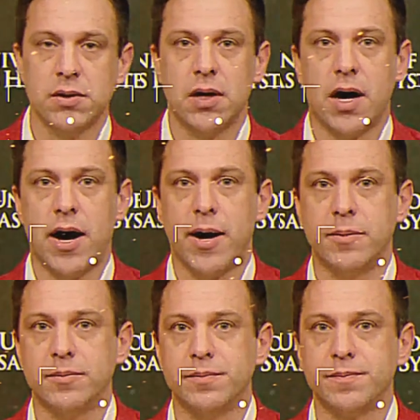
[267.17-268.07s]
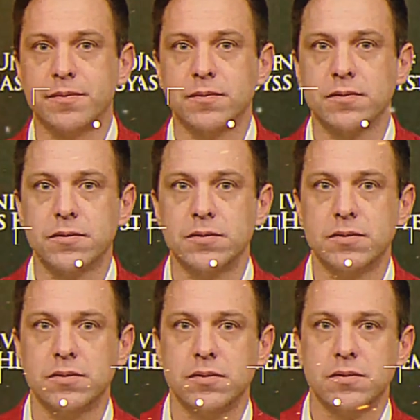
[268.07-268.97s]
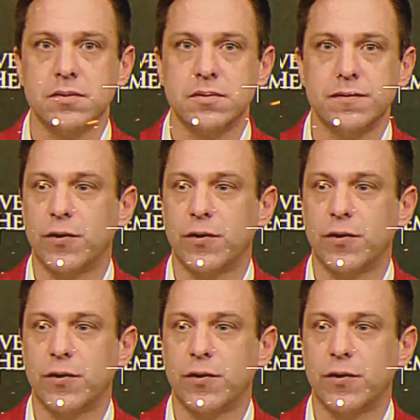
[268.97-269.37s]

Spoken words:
the Chiefs took Ashton Gillott,